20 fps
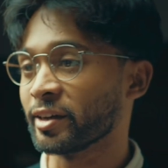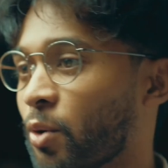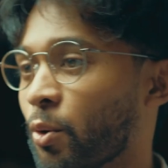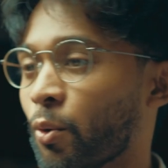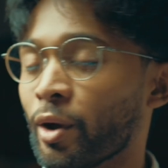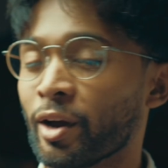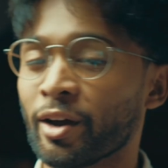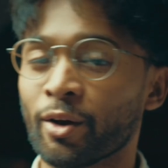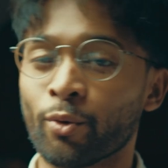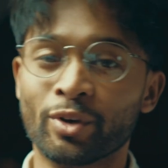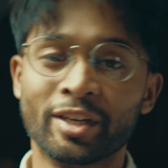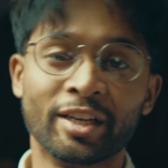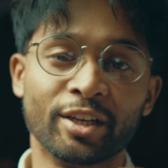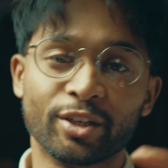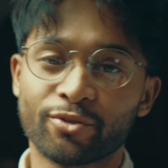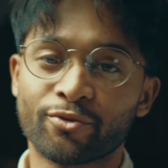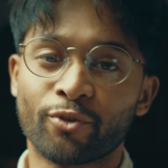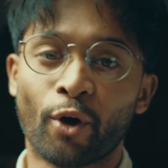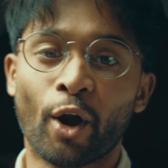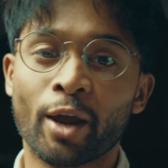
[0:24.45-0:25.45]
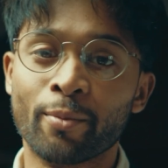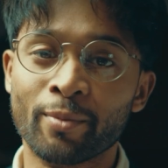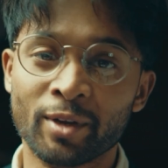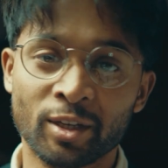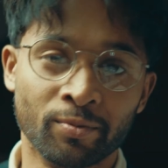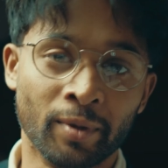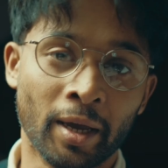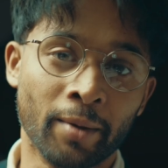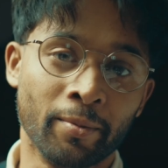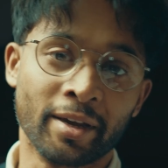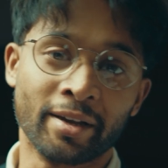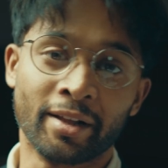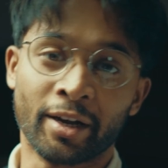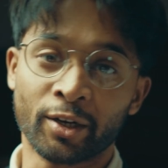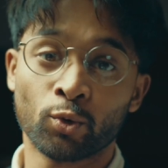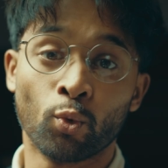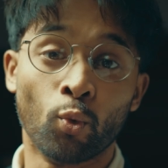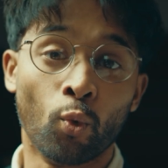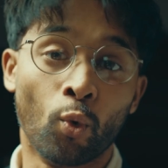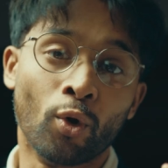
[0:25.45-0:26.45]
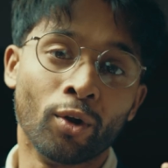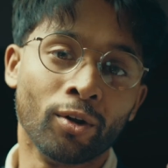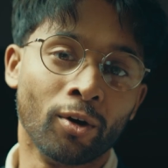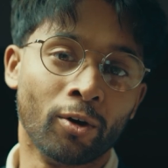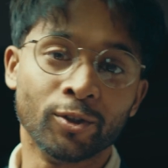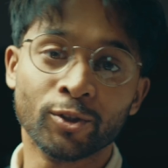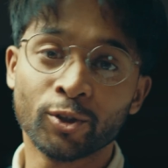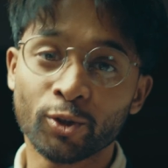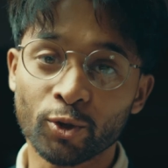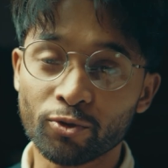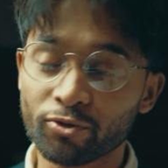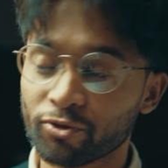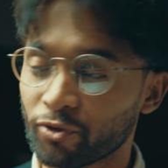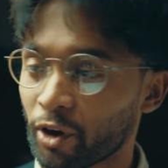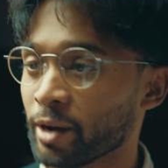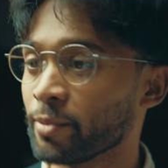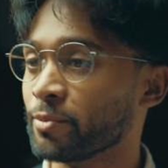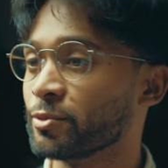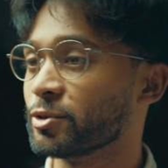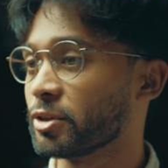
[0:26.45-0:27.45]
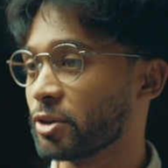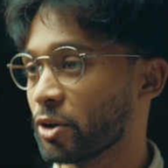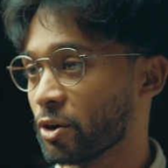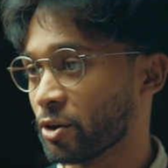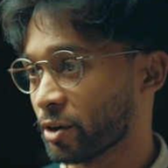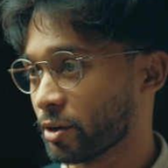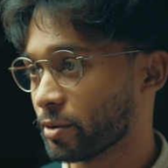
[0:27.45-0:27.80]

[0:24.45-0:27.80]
where each frame is maybe like one or two frames long.